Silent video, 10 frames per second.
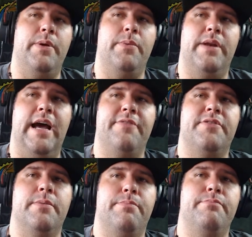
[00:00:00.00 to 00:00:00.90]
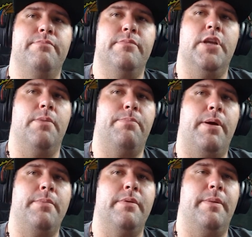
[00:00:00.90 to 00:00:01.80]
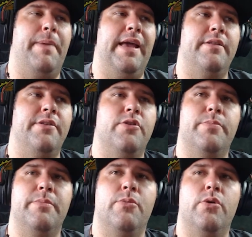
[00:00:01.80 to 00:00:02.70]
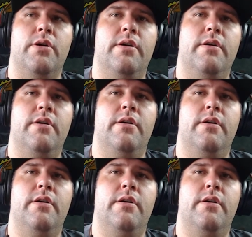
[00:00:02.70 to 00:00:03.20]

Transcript: we would have to probably pay a little bit more.